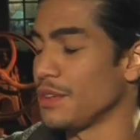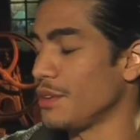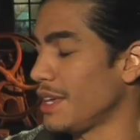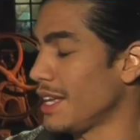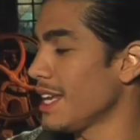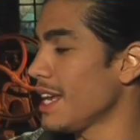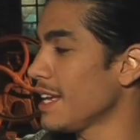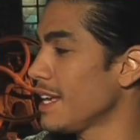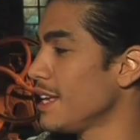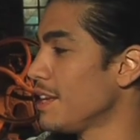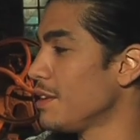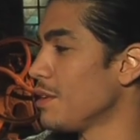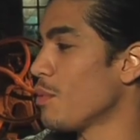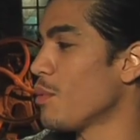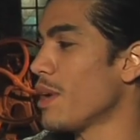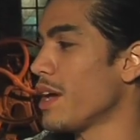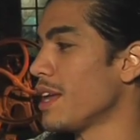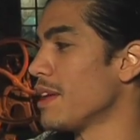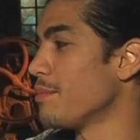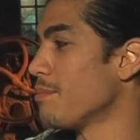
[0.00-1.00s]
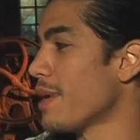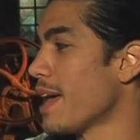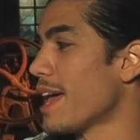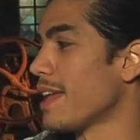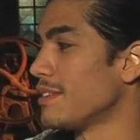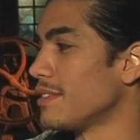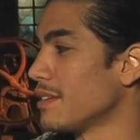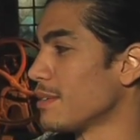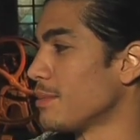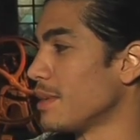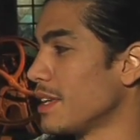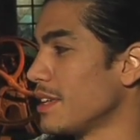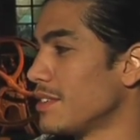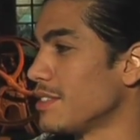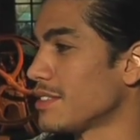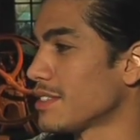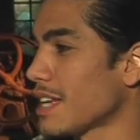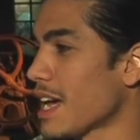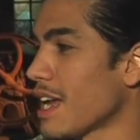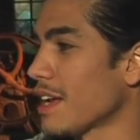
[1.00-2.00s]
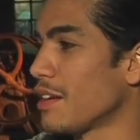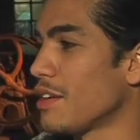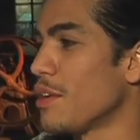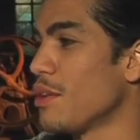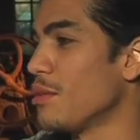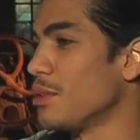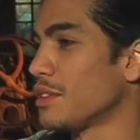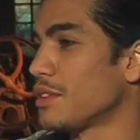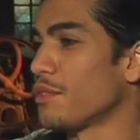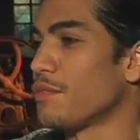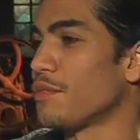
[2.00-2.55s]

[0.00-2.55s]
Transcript: You can't get in the way of magic, man. Right. You just gotta that, go with the